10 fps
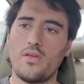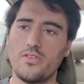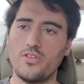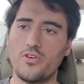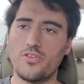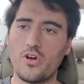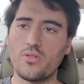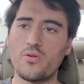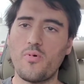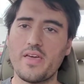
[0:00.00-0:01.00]
you know, the
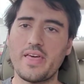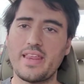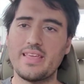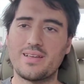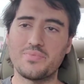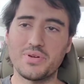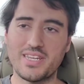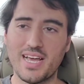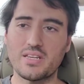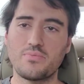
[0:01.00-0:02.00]
only way that he can
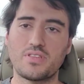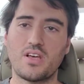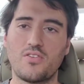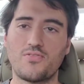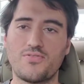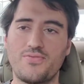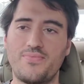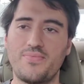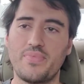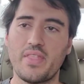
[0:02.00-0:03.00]
protect himself
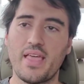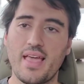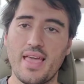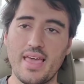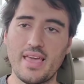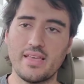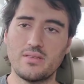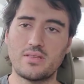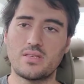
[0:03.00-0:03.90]
is